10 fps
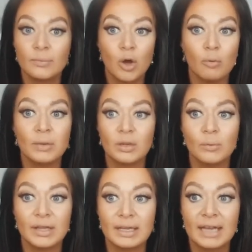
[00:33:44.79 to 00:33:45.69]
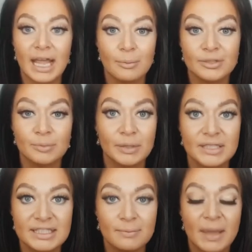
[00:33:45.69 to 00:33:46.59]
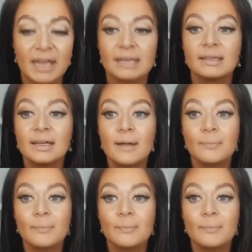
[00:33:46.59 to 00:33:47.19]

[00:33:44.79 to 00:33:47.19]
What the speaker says: open and willing and able to participate,